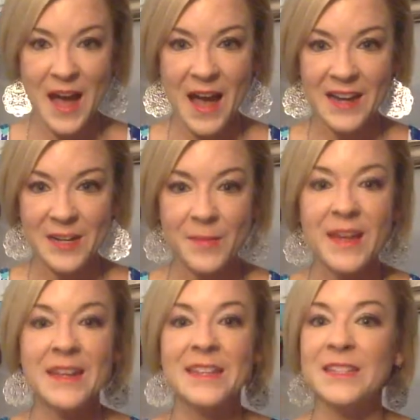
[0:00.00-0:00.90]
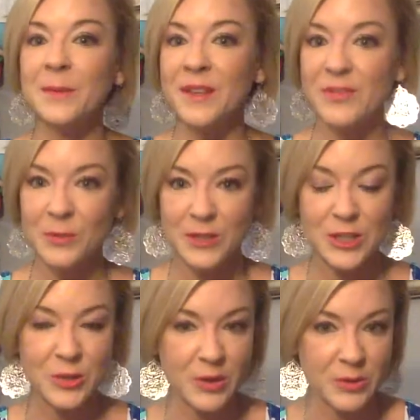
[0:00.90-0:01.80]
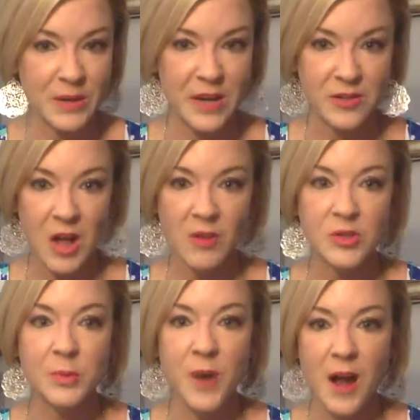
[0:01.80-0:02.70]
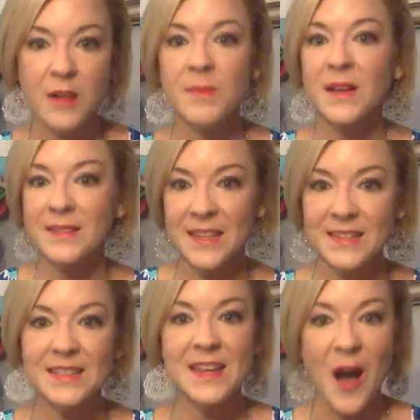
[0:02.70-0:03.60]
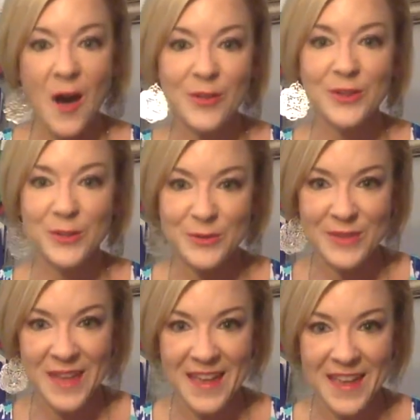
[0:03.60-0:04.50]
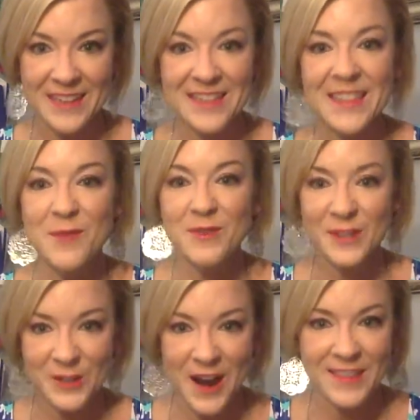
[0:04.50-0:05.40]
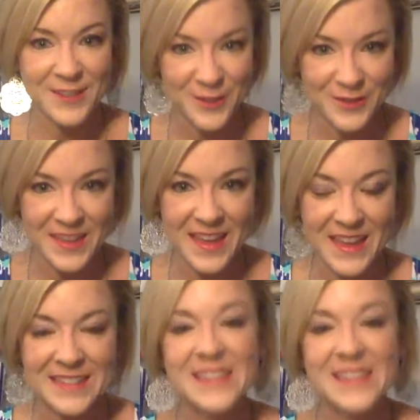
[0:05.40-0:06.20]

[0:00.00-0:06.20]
item and end up leaving with $200 or $300 of product because they see all the new things and they want to try the new things.